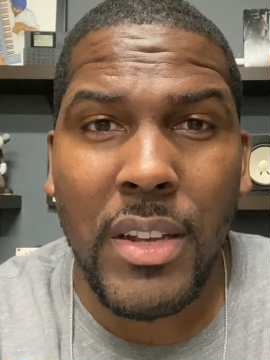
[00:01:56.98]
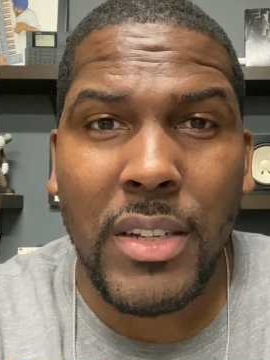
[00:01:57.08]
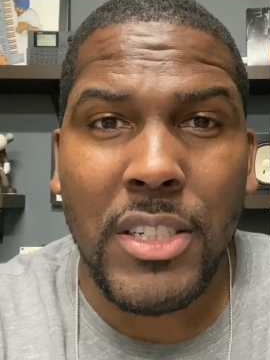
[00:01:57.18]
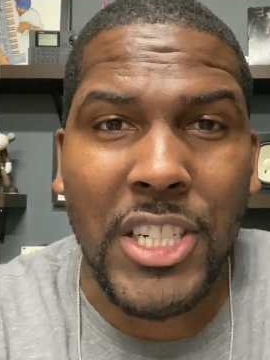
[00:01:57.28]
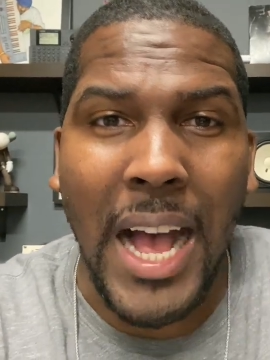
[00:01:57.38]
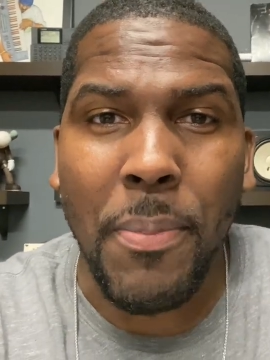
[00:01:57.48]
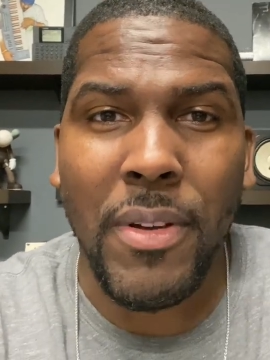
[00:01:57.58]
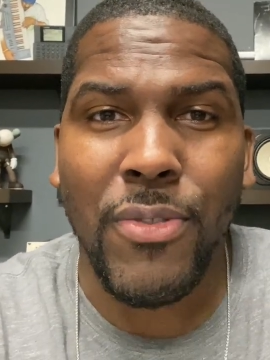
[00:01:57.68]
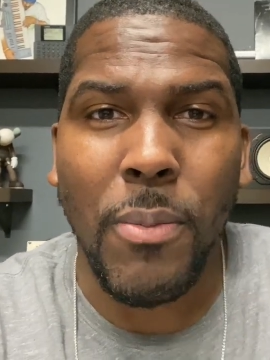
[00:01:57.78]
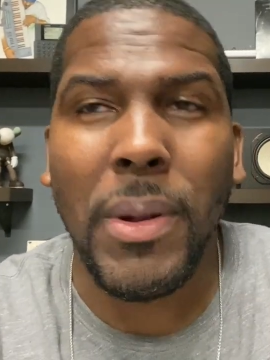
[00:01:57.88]

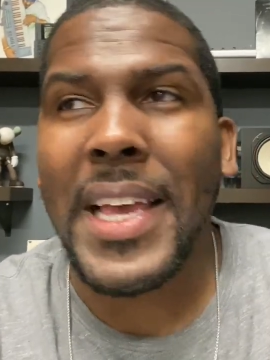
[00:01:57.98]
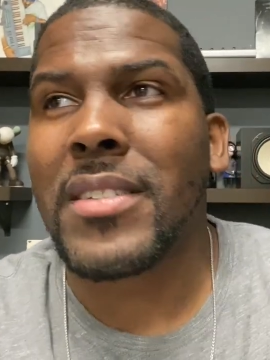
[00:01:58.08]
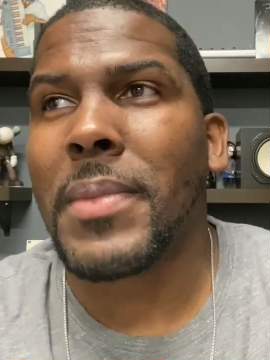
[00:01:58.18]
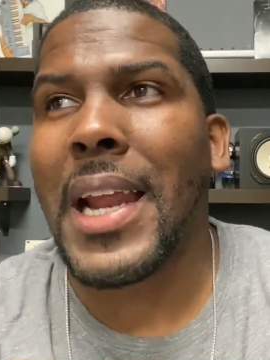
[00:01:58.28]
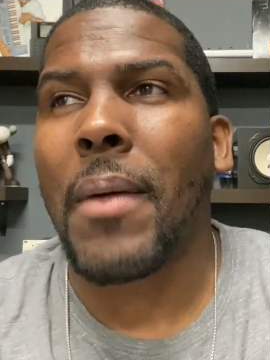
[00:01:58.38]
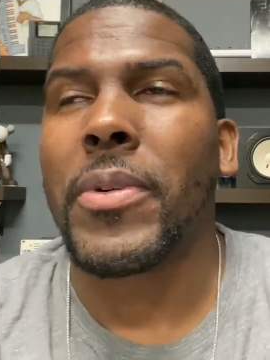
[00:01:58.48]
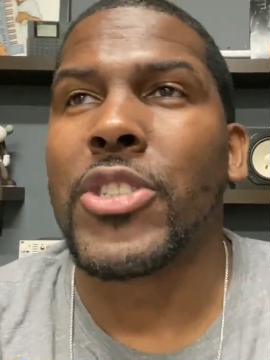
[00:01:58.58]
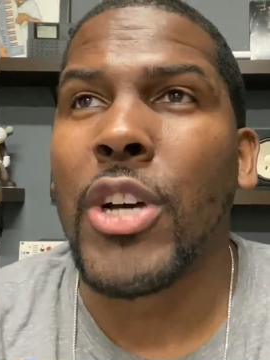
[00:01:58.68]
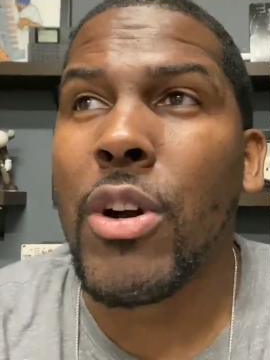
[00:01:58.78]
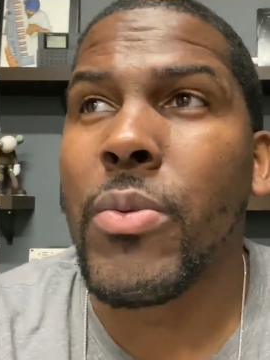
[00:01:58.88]
shopping for placement
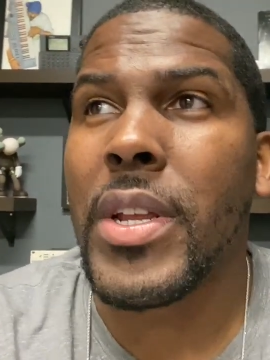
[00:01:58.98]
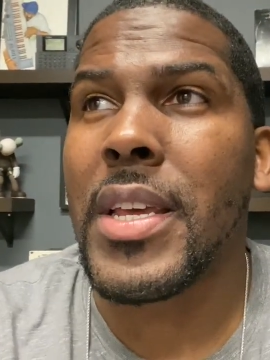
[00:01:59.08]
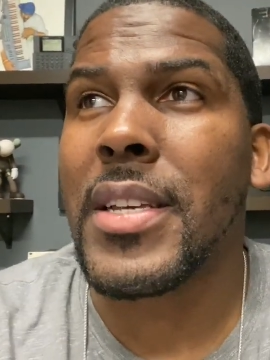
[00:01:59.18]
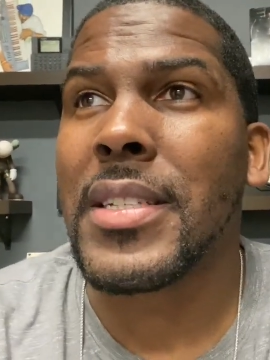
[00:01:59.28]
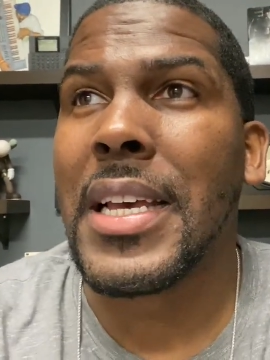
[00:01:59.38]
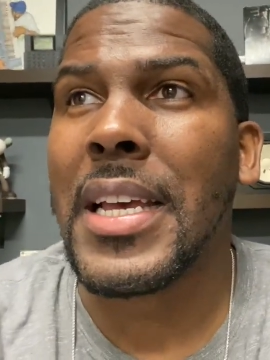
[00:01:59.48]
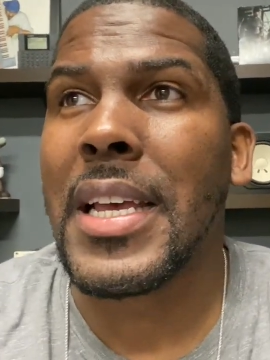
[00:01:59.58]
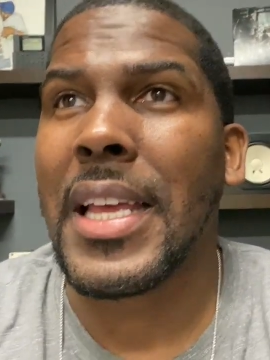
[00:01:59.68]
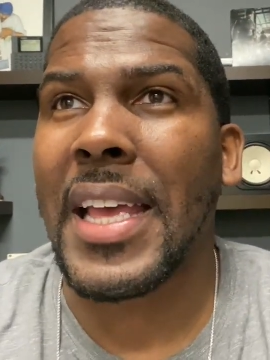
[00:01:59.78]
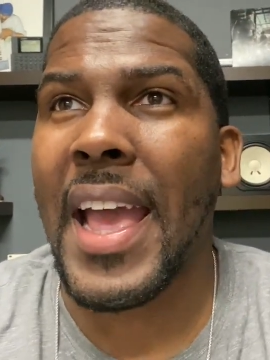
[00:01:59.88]
opportunities.
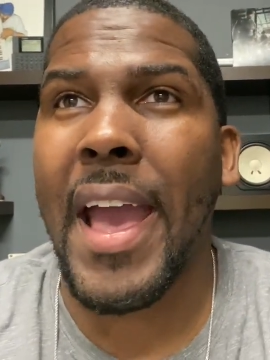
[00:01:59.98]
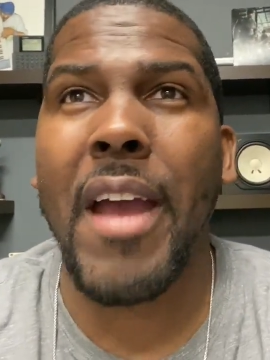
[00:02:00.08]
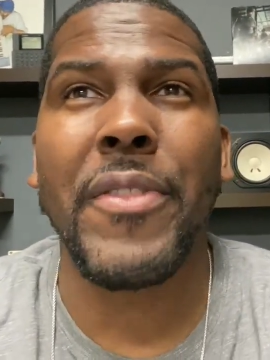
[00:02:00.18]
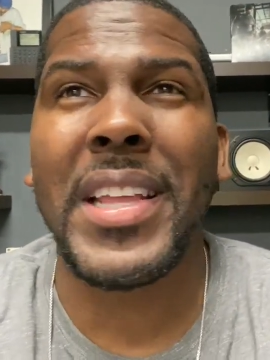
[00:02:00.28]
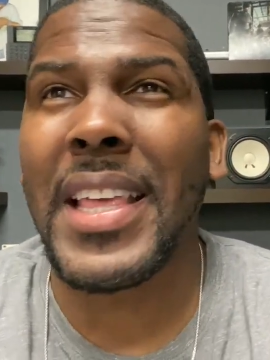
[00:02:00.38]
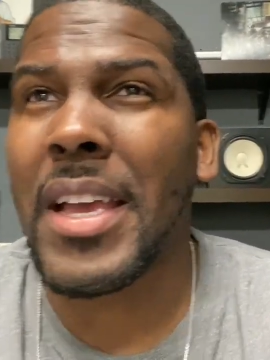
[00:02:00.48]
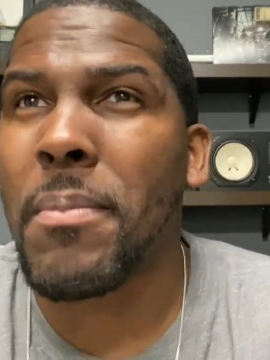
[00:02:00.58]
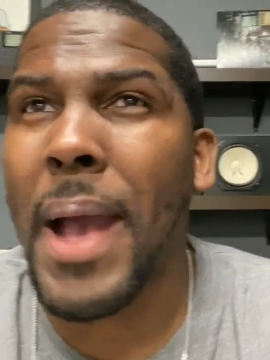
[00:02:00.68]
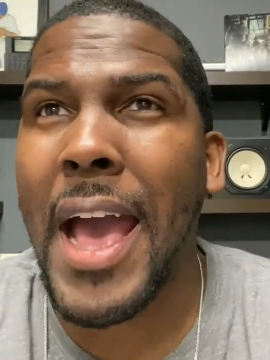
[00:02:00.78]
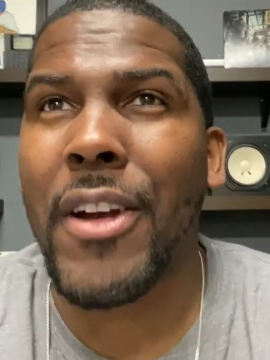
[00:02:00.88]
Everything
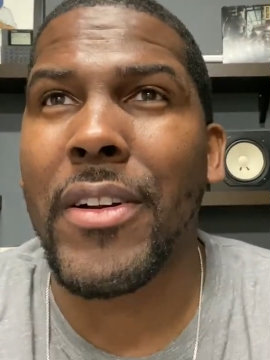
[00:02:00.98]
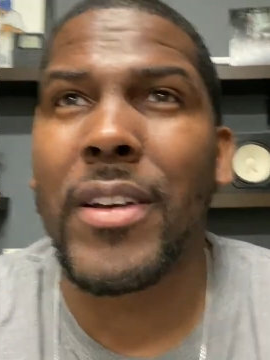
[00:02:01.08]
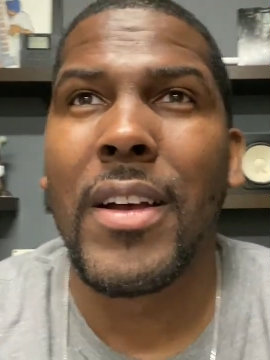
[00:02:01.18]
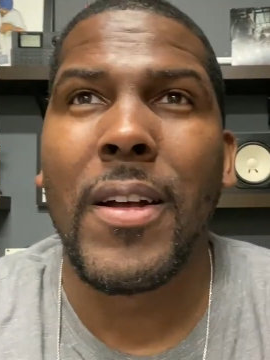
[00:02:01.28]
mattered.